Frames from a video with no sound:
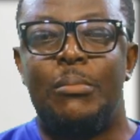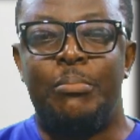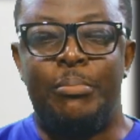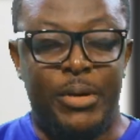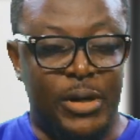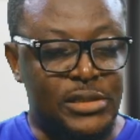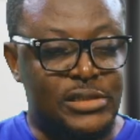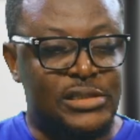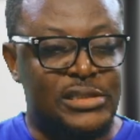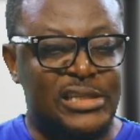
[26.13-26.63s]

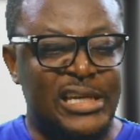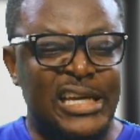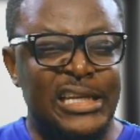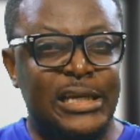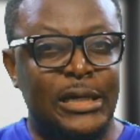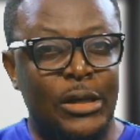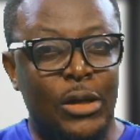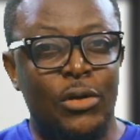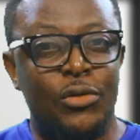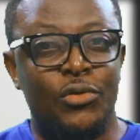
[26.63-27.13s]
but in
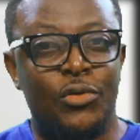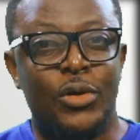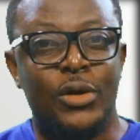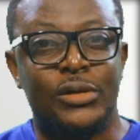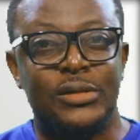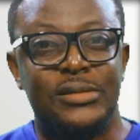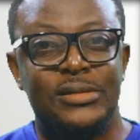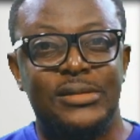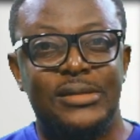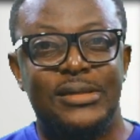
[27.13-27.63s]
the long
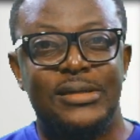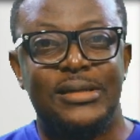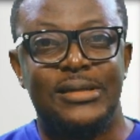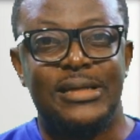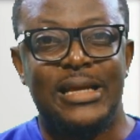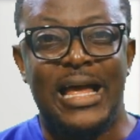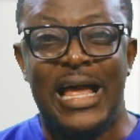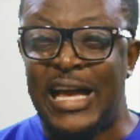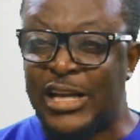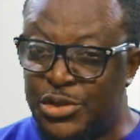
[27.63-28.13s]
run,
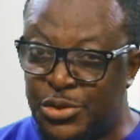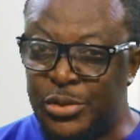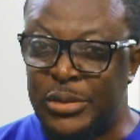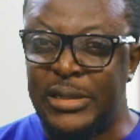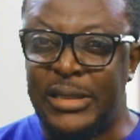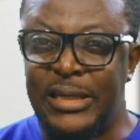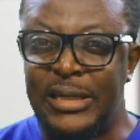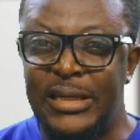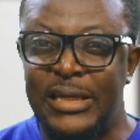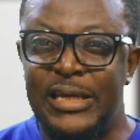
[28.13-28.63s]

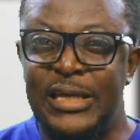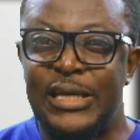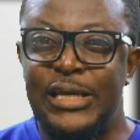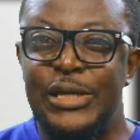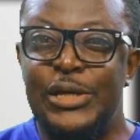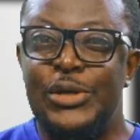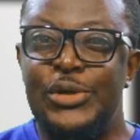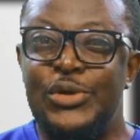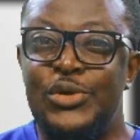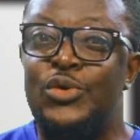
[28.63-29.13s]
actually,
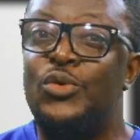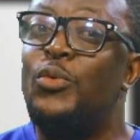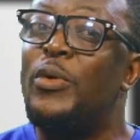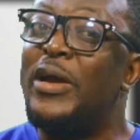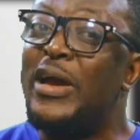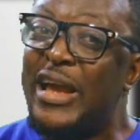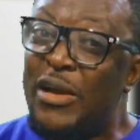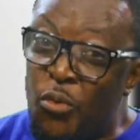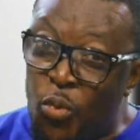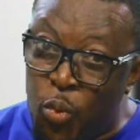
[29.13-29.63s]
you
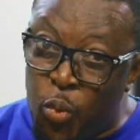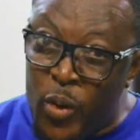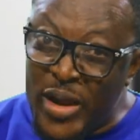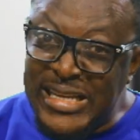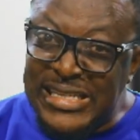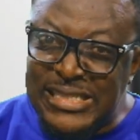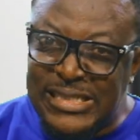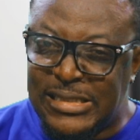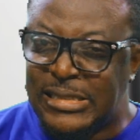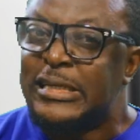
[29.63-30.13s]
were
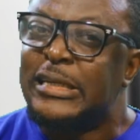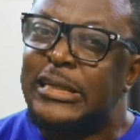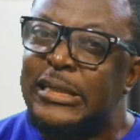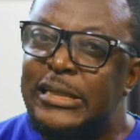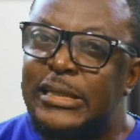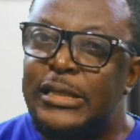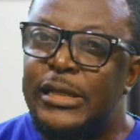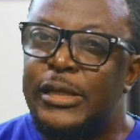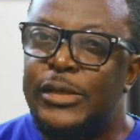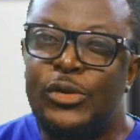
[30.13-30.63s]

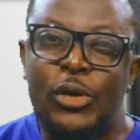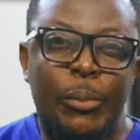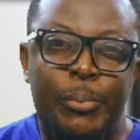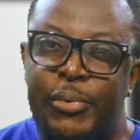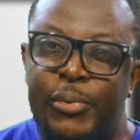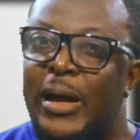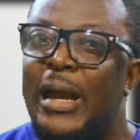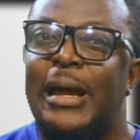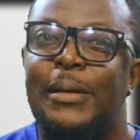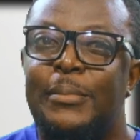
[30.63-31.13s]
wasting your
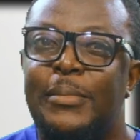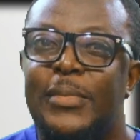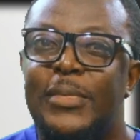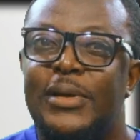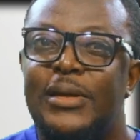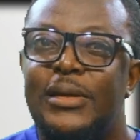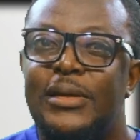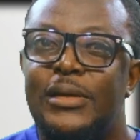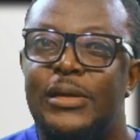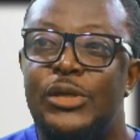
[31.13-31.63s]
prime.
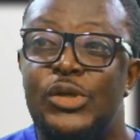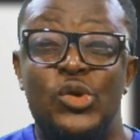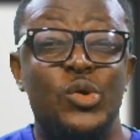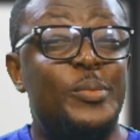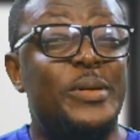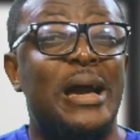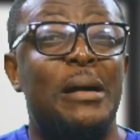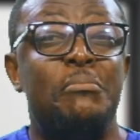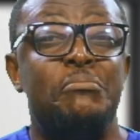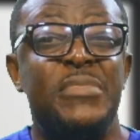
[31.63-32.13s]
You'll
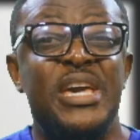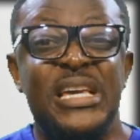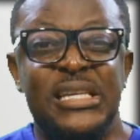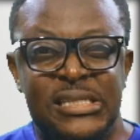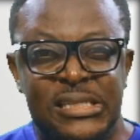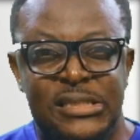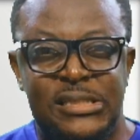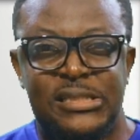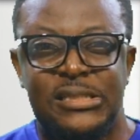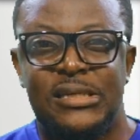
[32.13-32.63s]
be
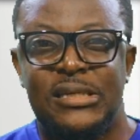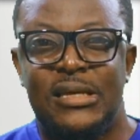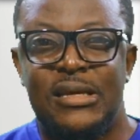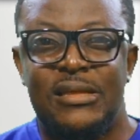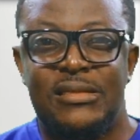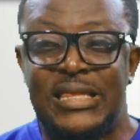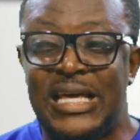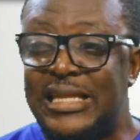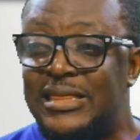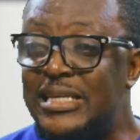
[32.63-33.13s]
amazed
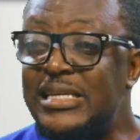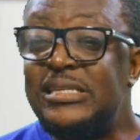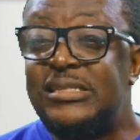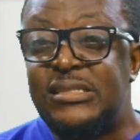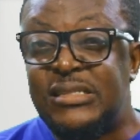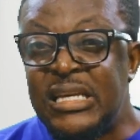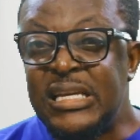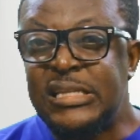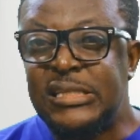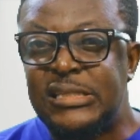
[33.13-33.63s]
that
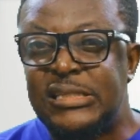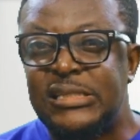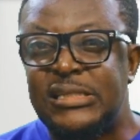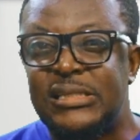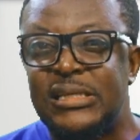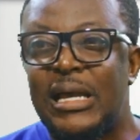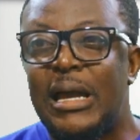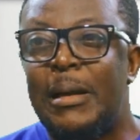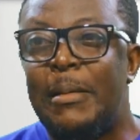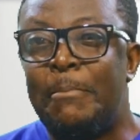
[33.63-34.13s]
these
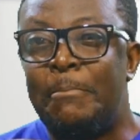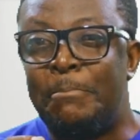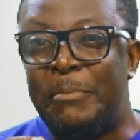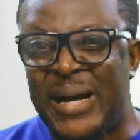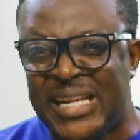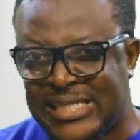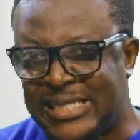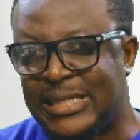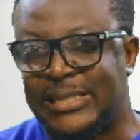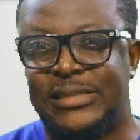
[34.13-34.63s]
things
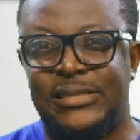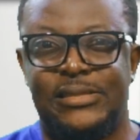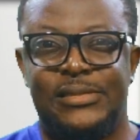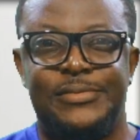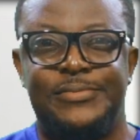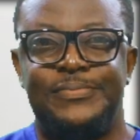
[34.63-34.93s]
mattered.